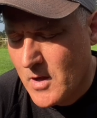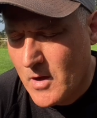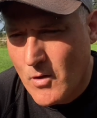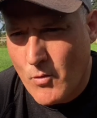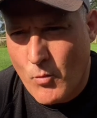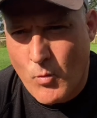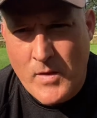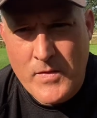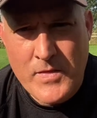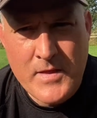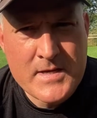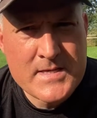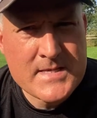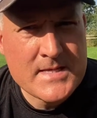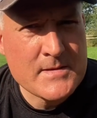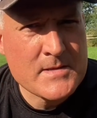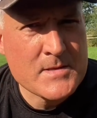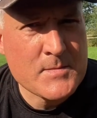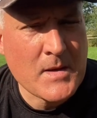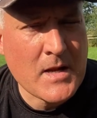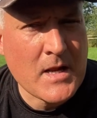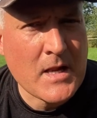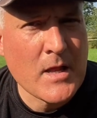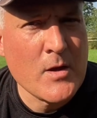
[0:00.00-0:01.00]
when they seem to
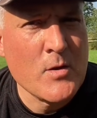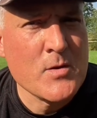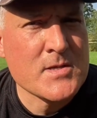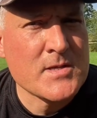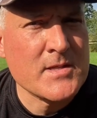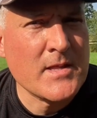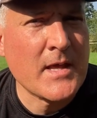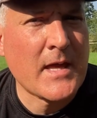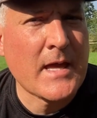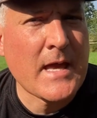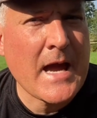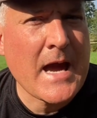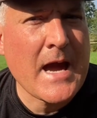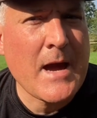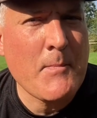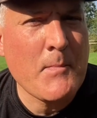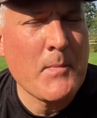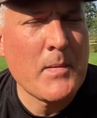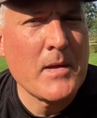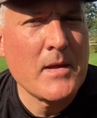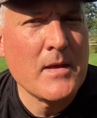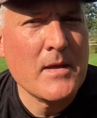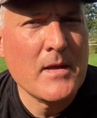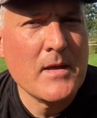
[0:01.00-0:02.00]
be closing the gap,
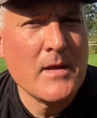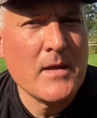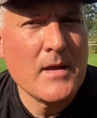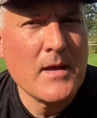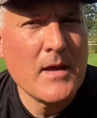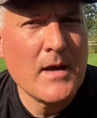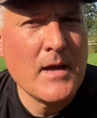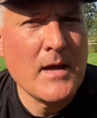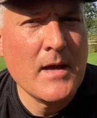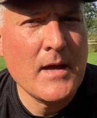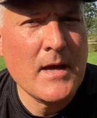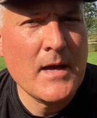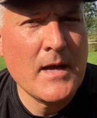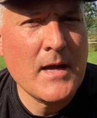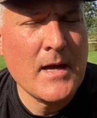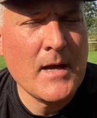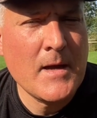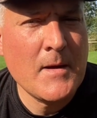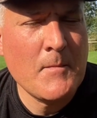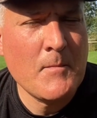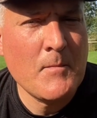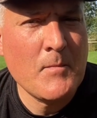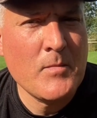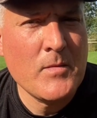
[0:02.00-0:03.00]

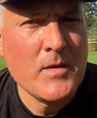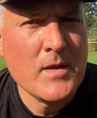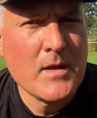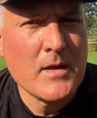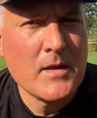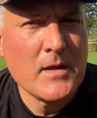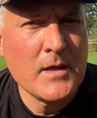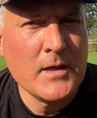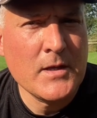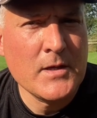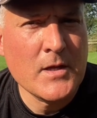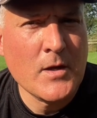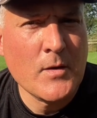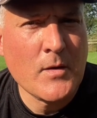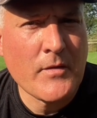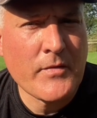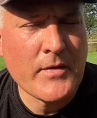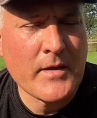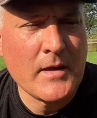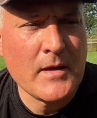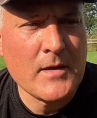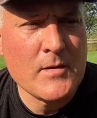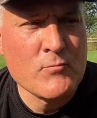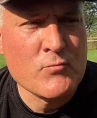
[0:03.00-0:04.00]
I
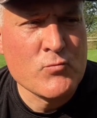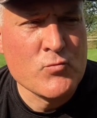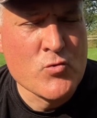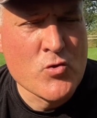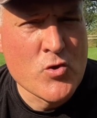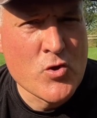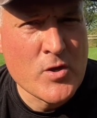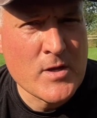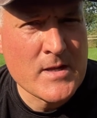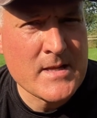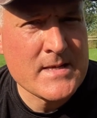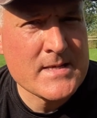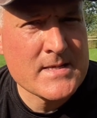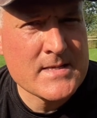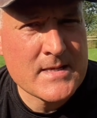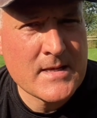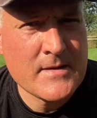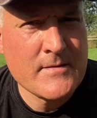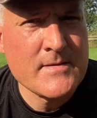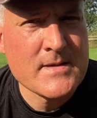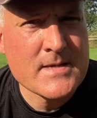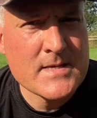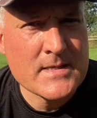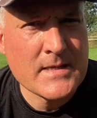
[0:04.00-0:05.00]
think really
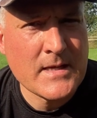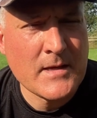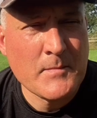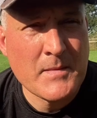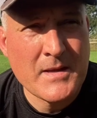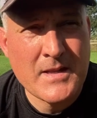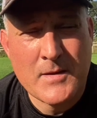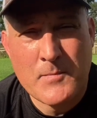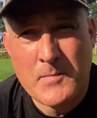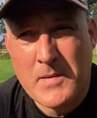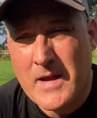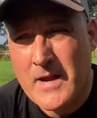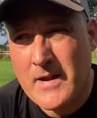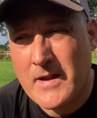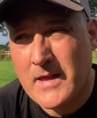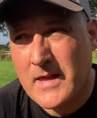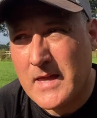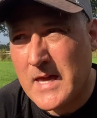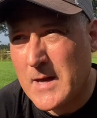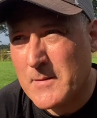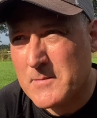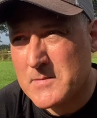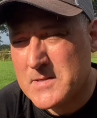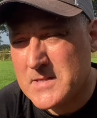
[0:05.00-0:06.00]
seriously, I mean, a pair of
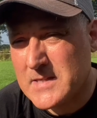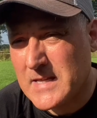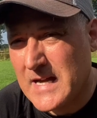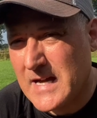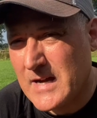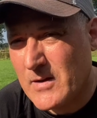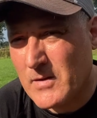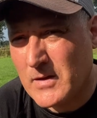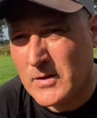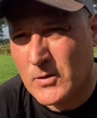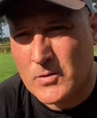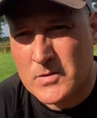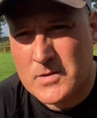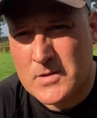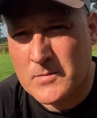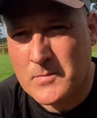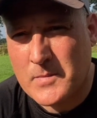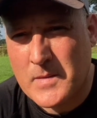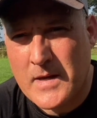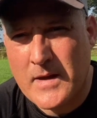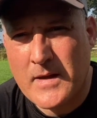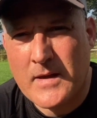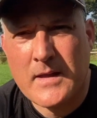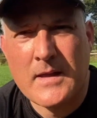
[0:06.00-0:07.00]
Ykks now, I looked at a
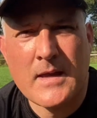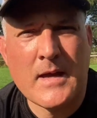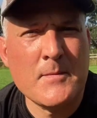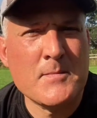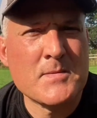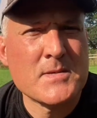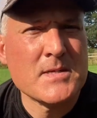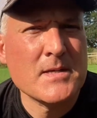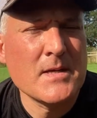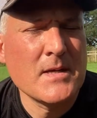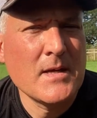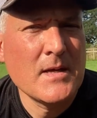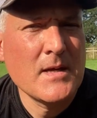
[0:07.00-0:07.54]
pair of Ykks